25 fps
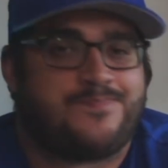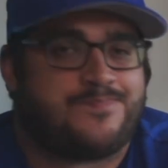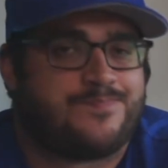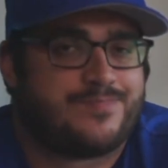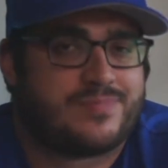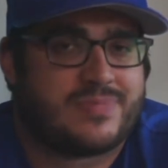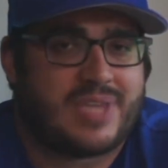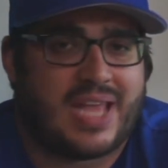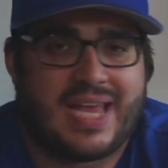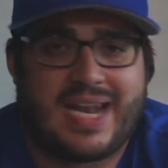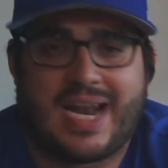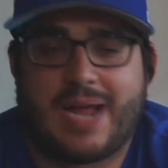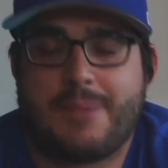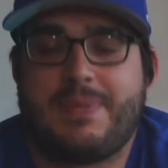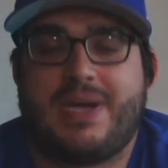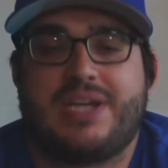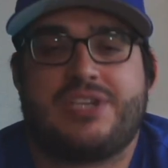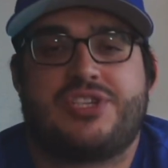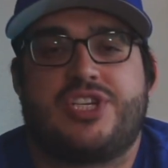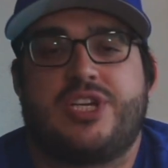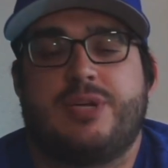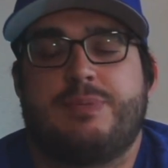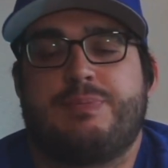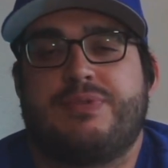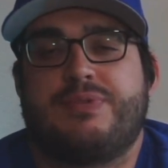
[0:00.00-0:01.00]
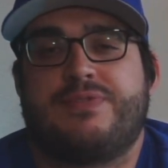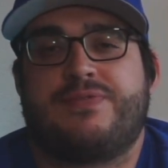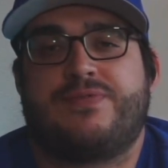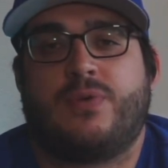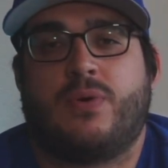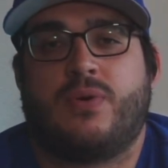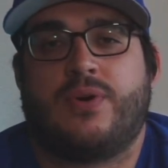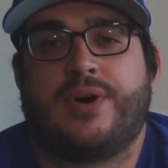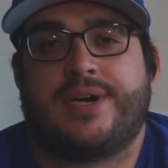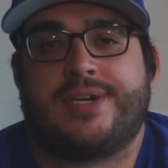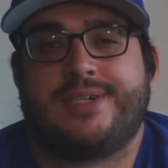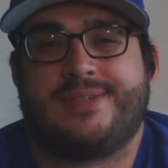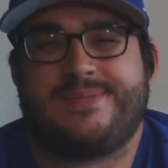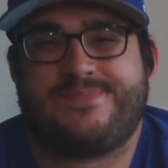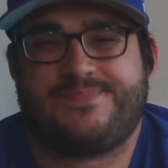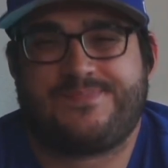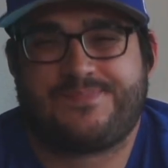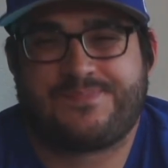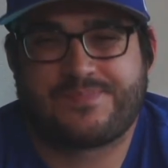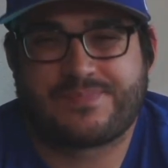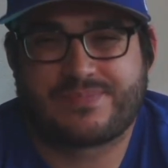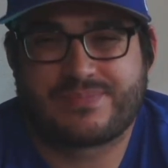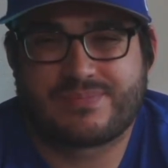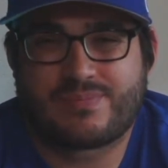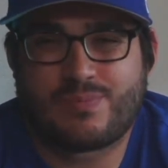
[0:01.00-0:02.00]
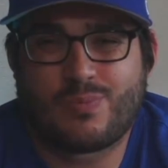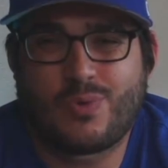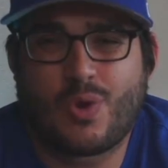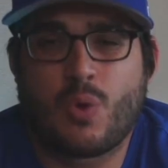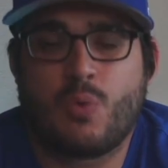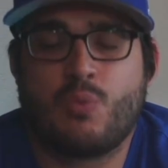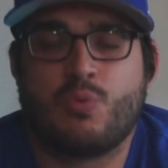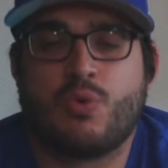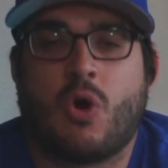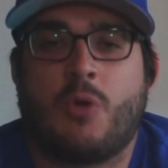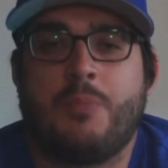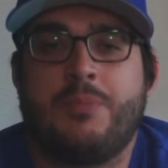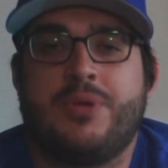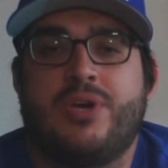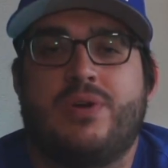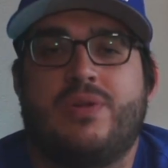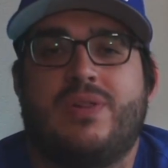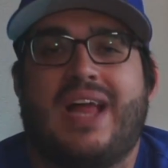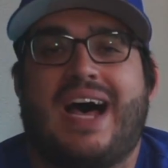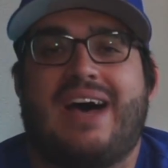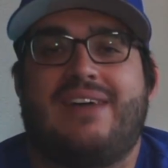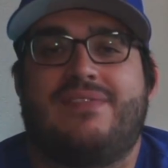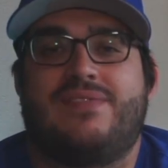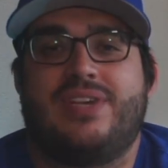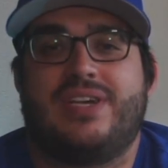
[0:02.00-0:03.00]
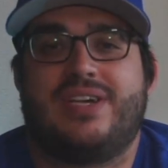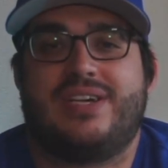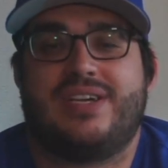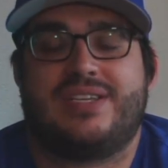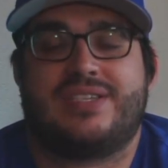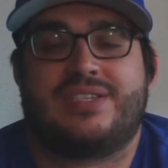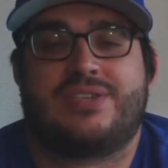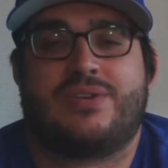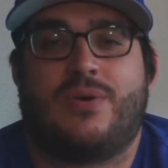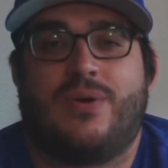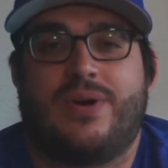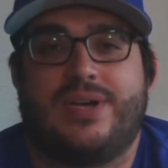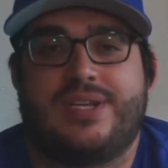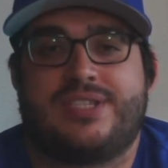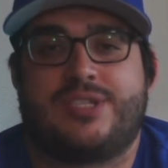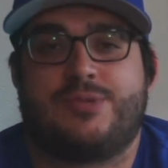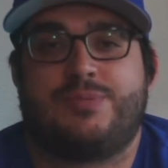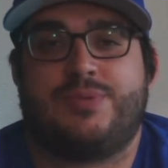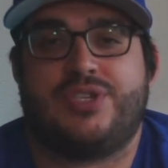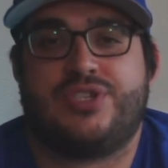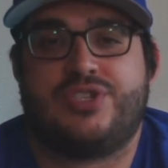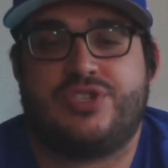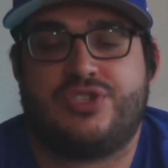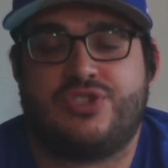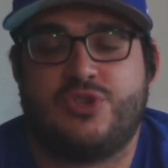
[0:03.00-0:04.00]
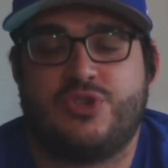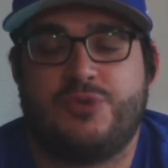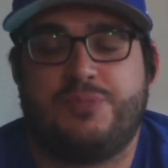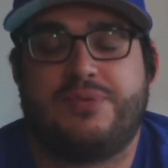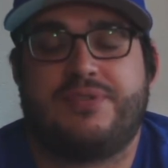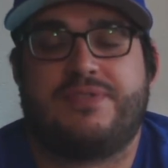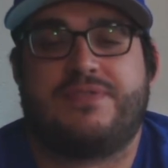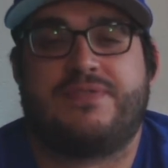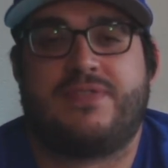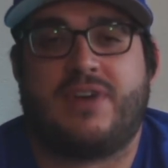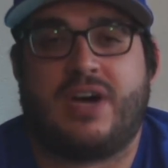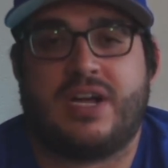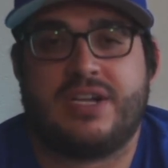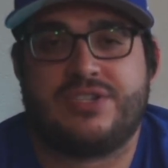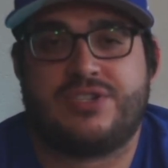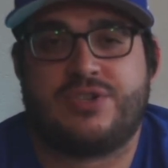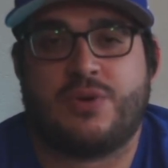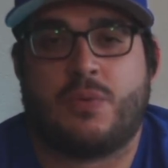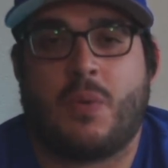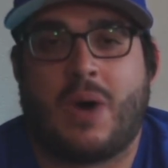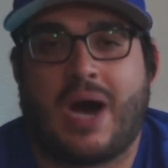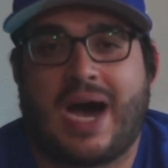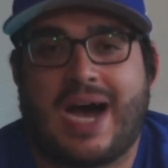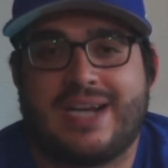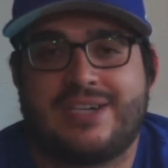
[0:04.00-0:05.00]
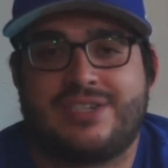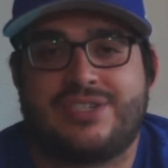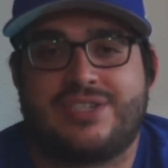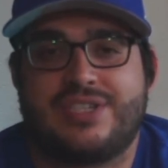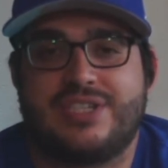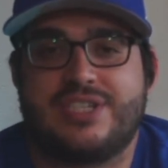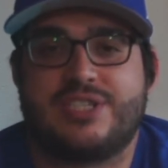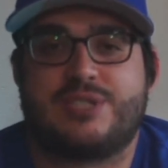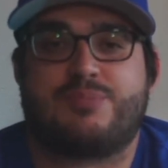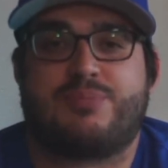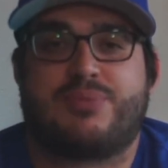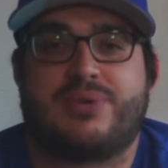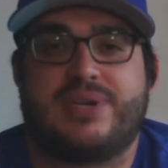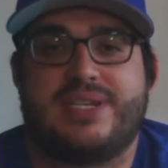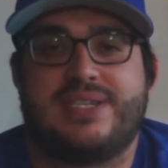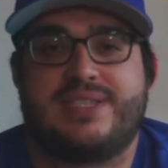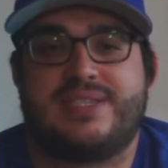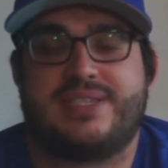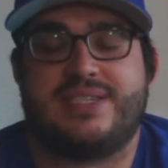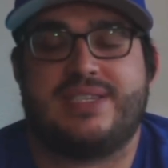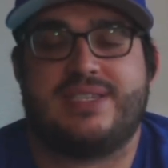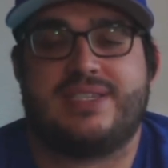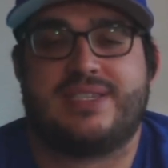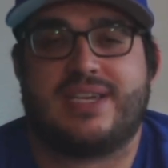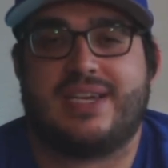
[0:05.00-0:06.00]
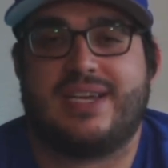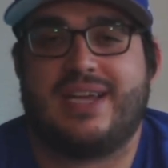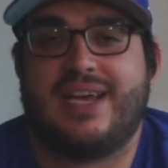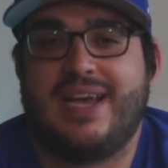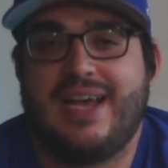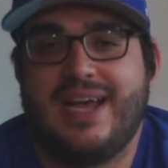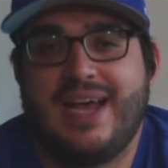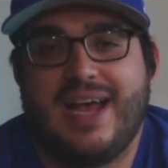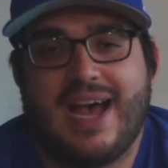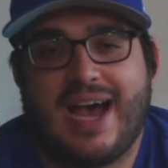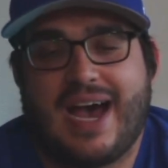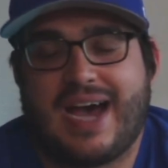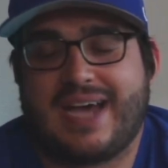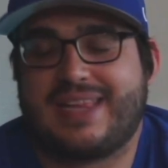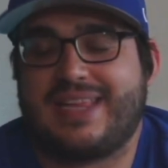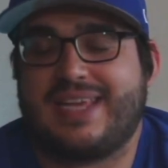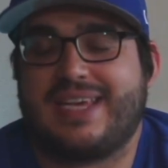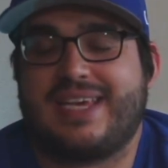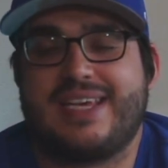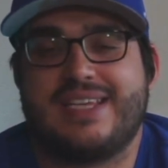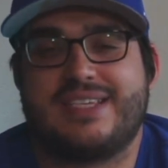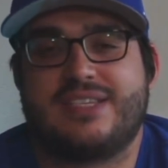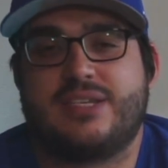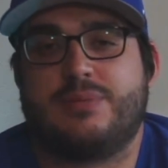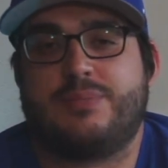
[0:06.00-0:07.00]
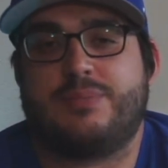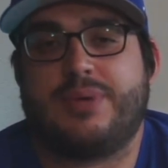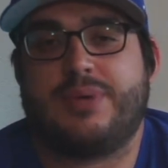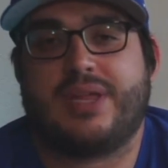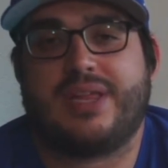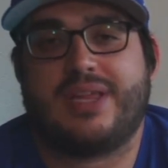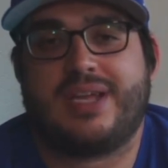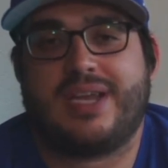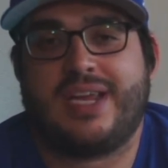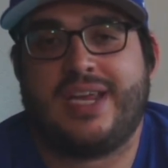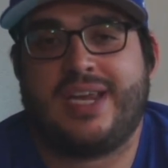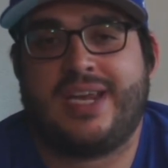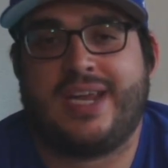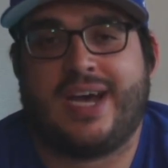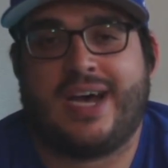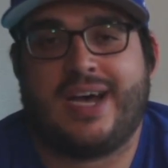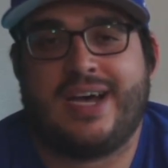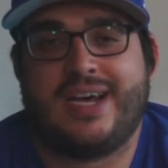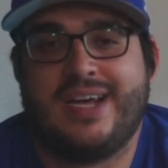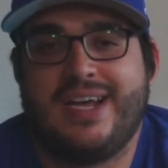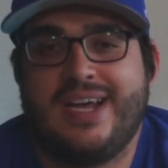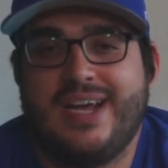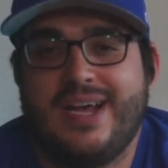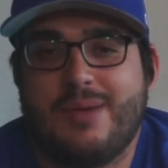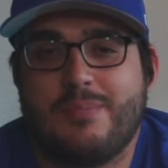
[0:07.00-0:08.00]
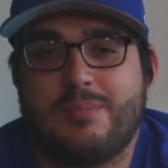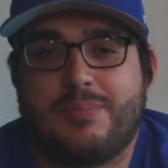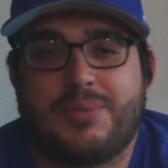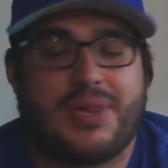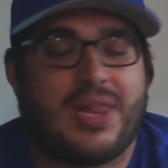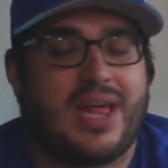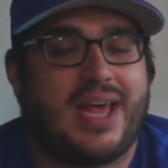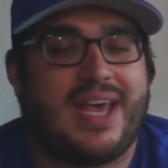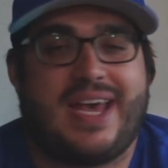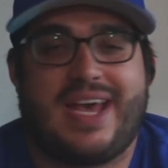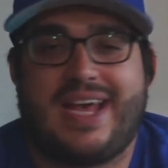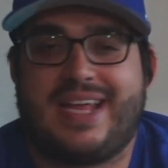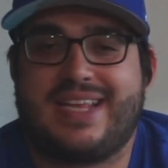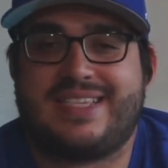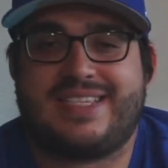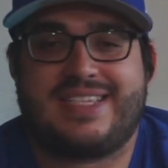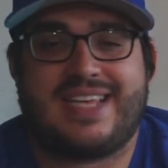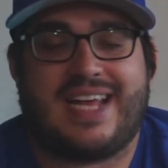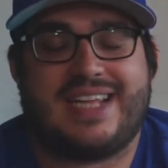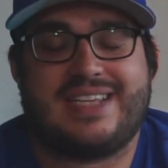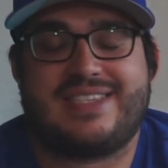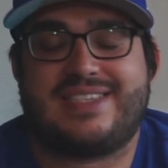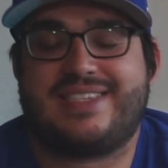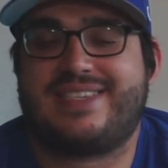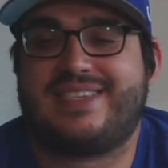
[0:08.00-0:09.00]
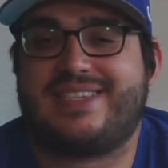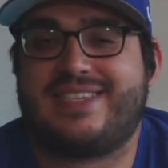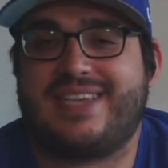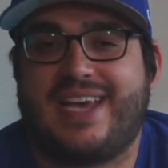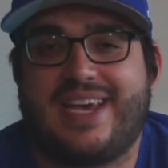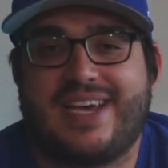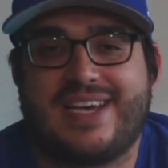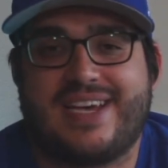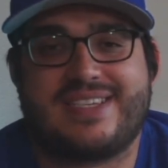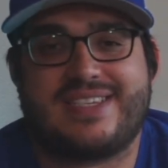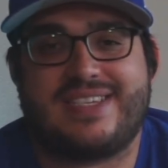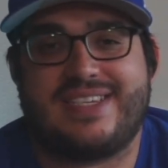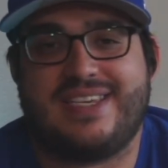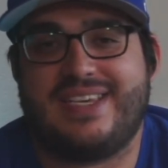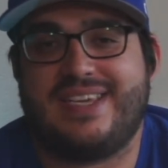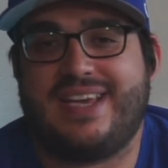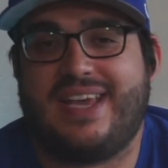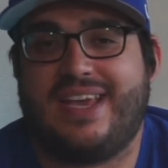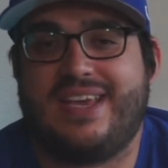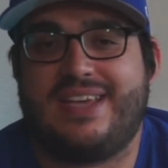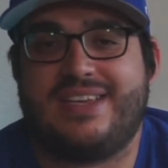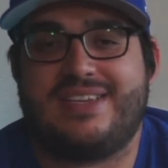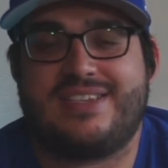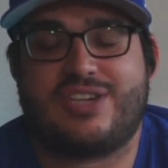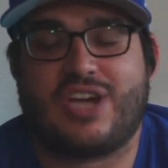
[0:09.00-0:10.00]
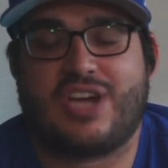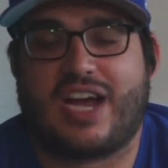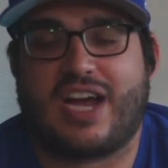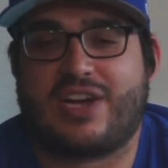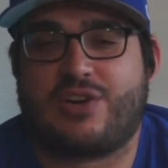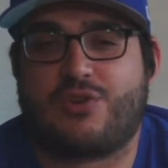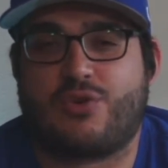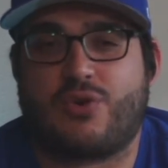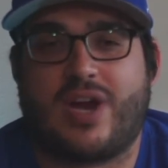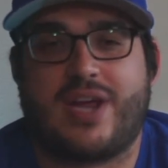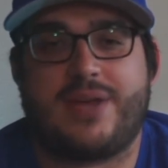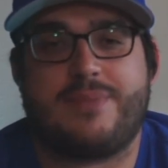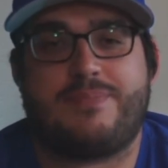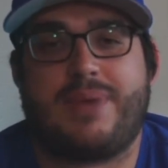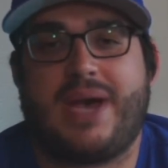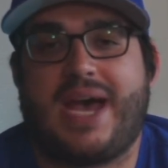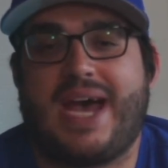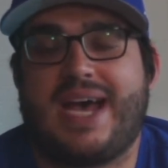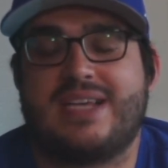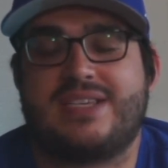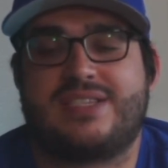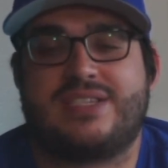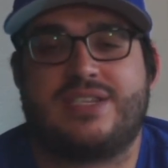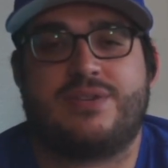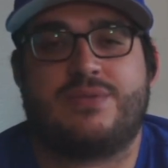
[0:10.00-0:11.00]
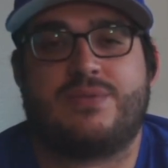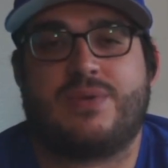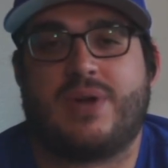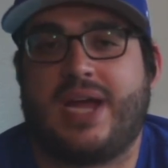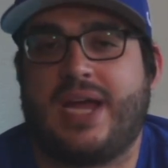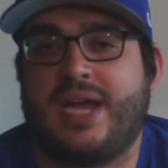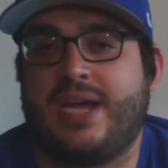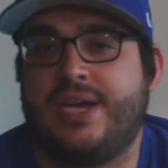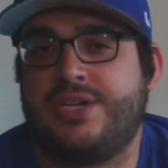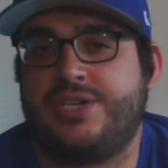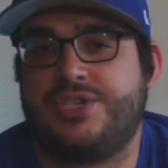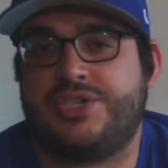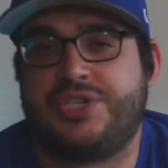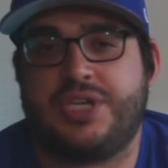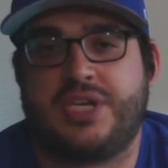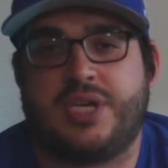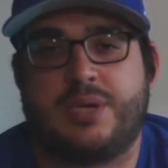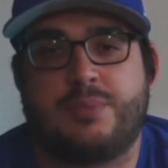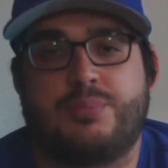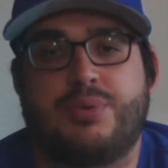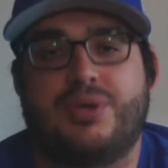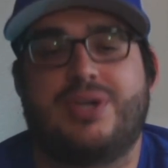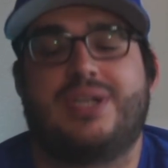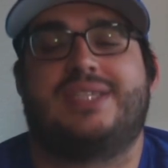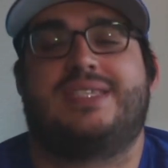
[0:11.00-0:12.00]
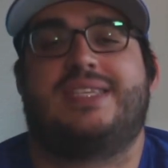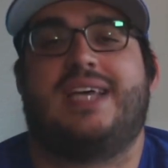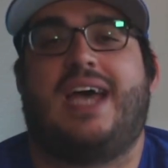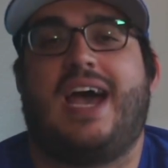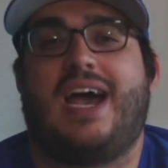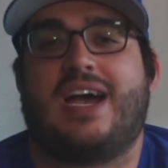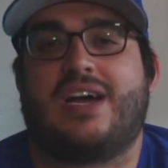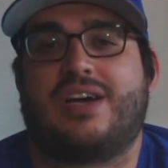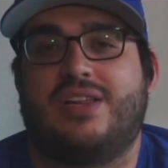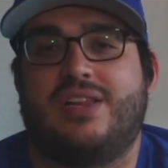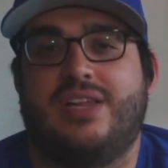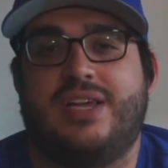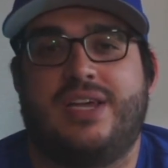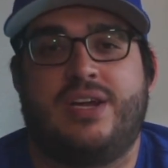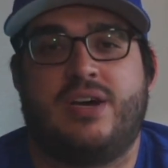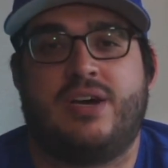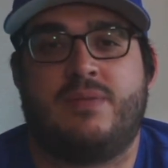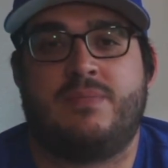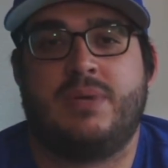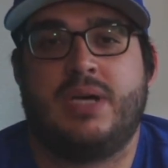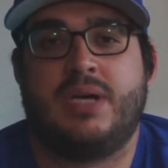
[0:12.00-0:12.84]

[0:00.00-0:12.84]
And I mentioned it before, Romeo Lavia is going to be super fun to watch this preseason. I think his ability to play as that 6, he's got great passing range. He can put a tackle in him.